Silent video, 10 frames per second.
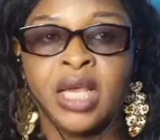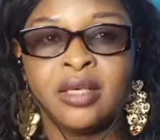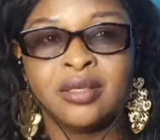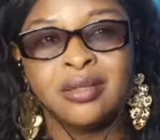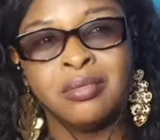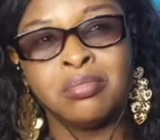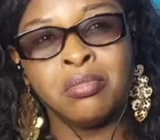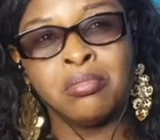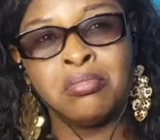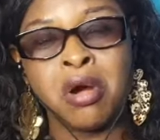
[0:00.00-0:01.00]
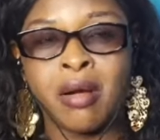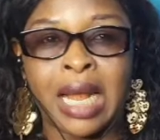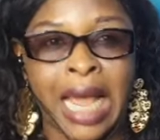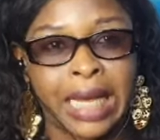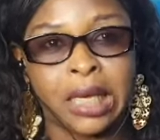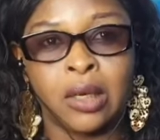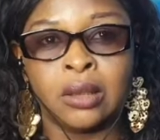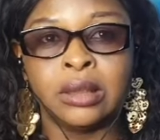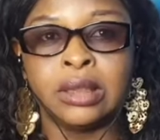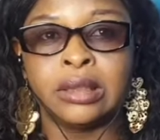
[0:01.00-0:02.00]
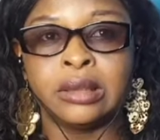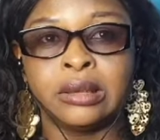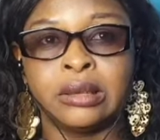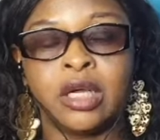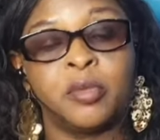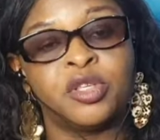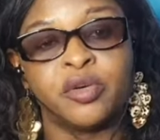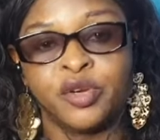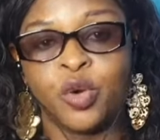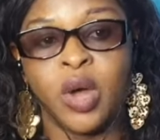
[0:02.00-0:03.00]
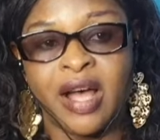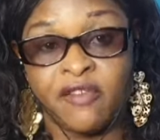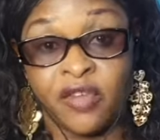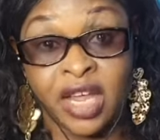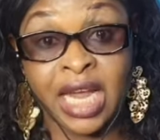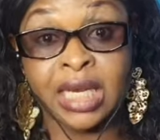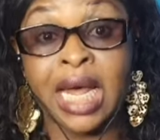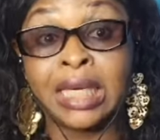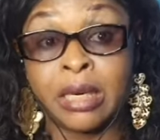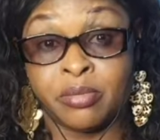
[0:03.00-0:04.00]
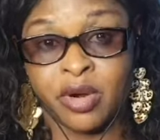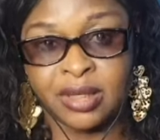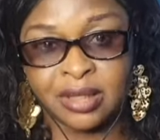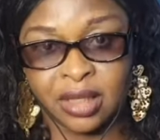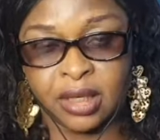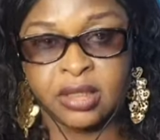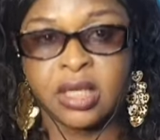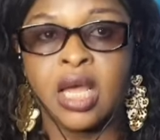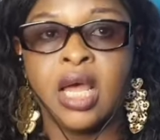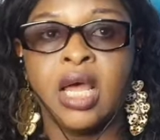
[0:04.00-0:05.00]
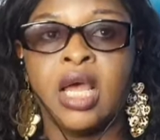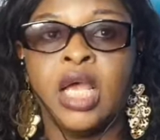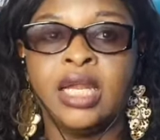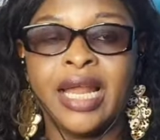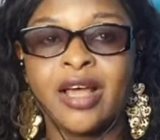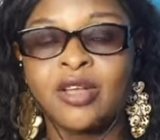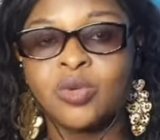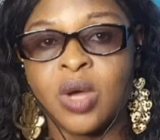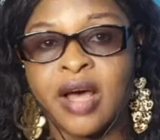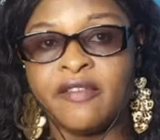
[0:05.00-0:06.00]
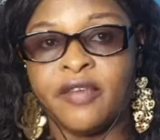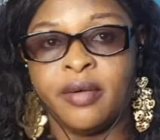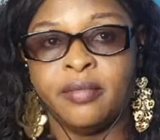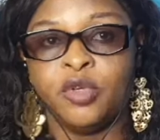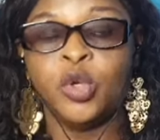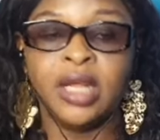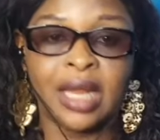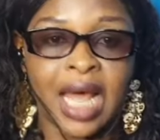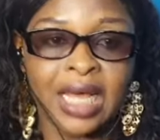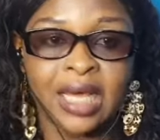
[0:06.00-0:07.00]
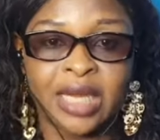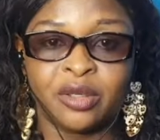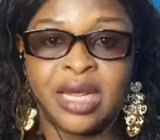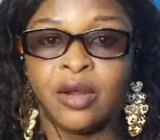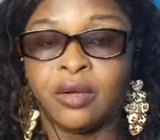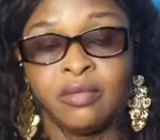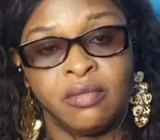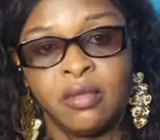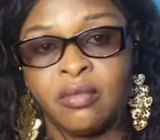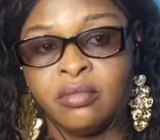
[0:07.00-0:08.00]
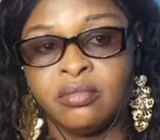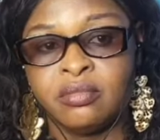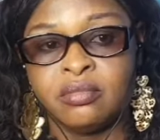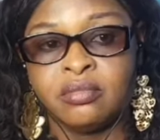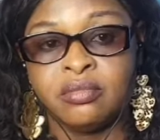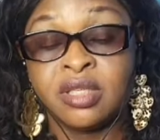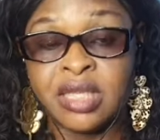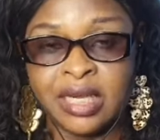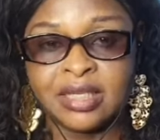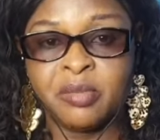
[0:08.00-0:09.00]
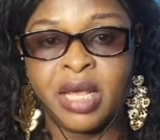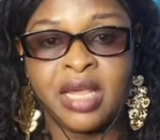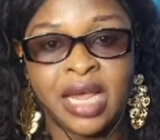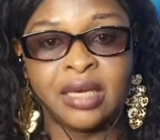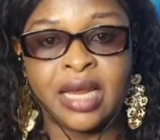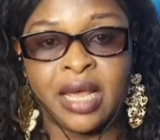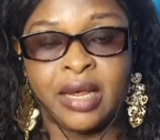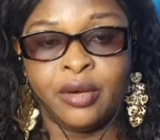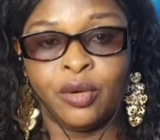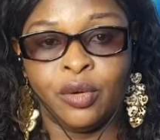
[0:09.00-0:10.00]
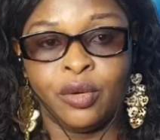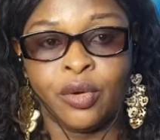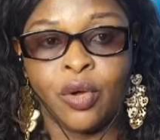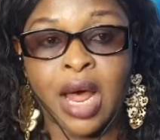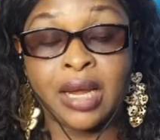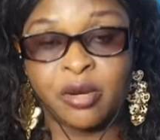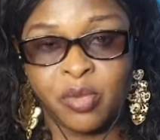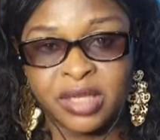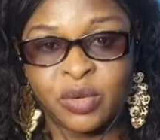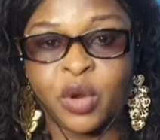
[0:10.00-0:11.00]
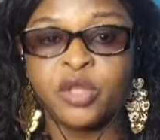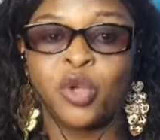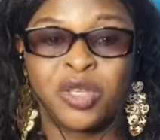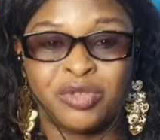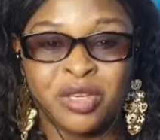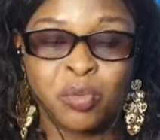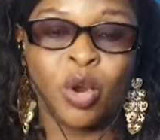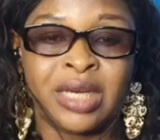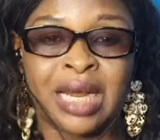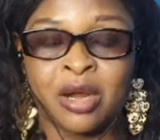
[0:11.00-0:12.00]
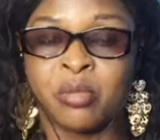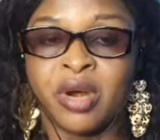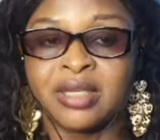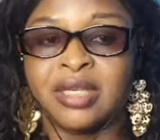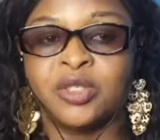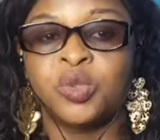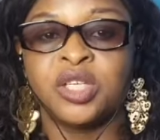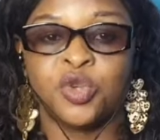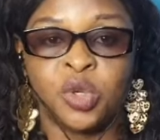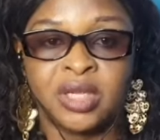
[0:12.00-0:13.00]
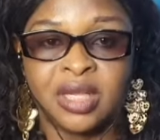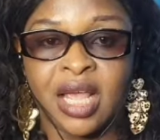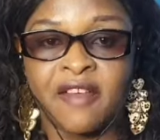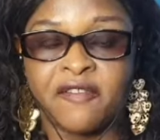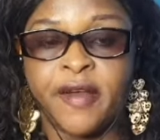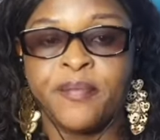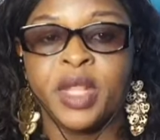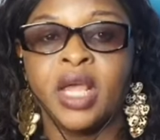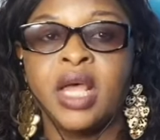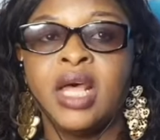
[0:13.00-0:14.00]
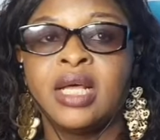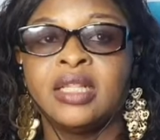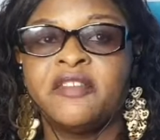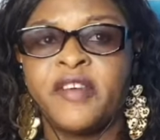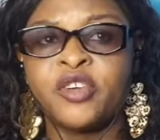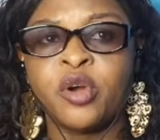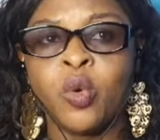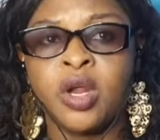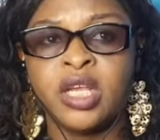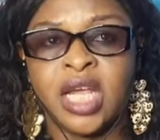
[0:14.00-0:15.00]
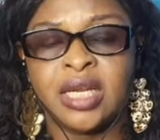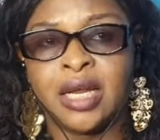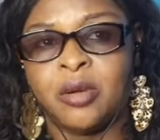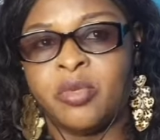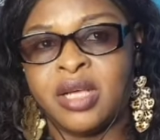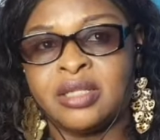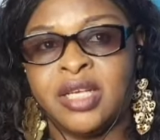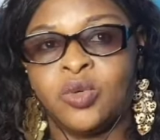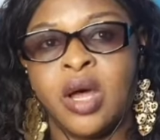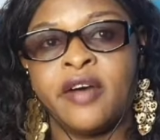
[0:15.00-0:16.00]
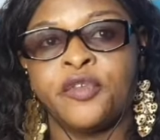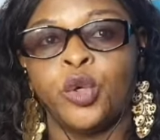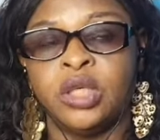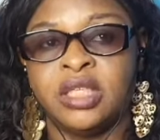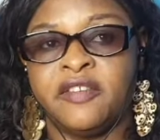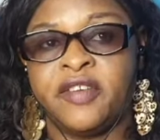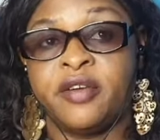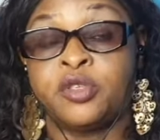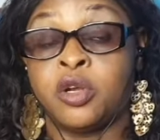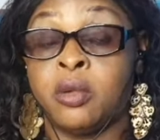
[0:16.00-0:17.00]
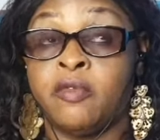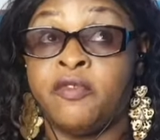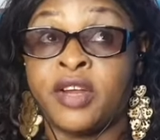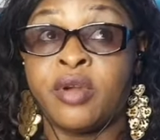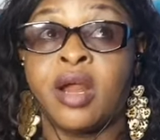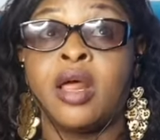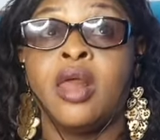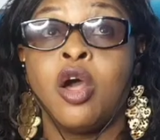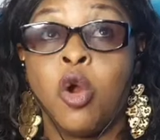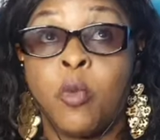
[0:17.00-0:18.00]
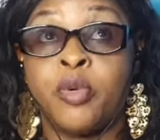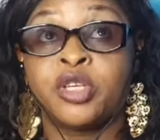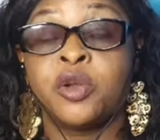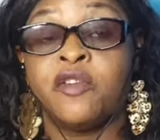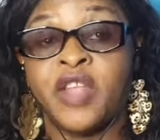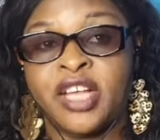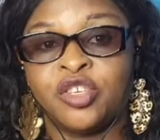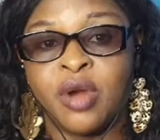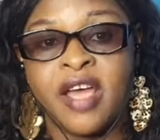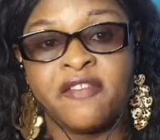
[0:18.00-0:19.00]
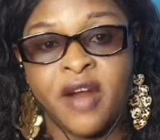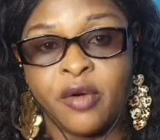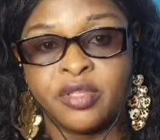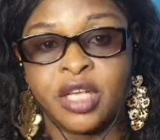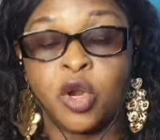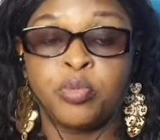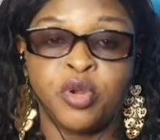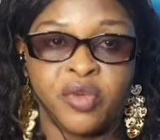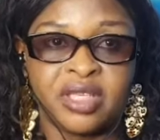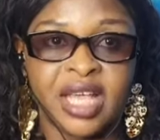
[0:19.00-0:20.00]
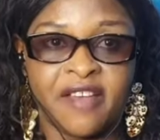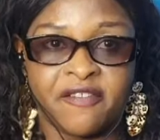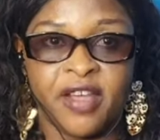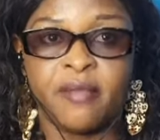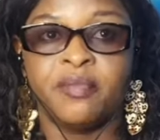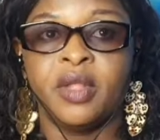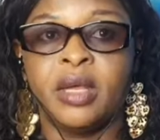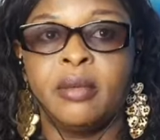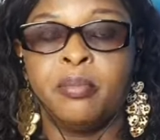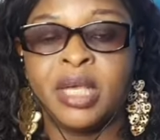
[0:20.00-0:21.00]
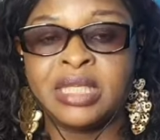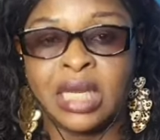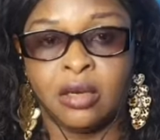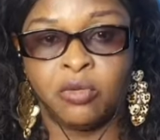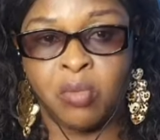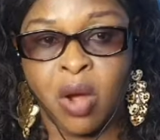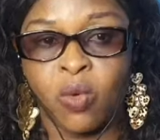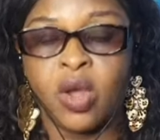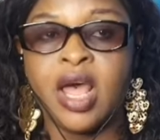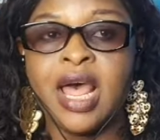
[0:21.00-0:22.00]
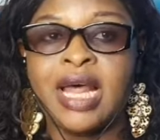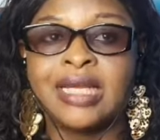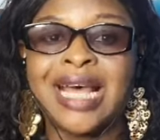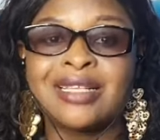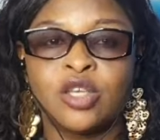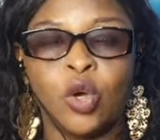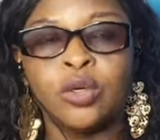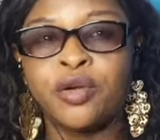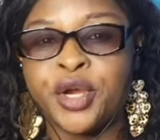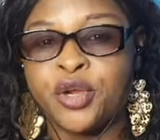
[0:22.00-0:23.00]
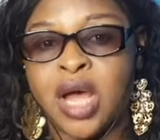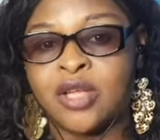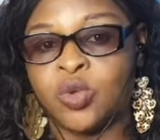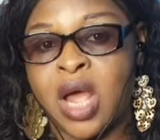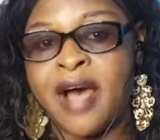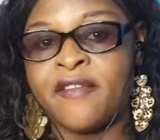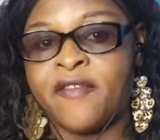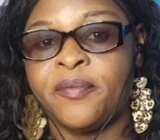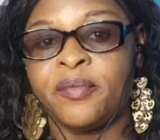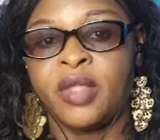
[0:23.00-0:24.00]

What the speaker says: is more like only the community radio we have here in Anambra State. In Lagos, we have Unilag, another state, but here in Anambra State, we're going to concentrate in Anambra State, which is Unizik FM. The federal one here in Anambra State, we have only the Federal Corporation of Nigeria, FROC, and Purity FM, based in Mbakun. That's the only radio house we have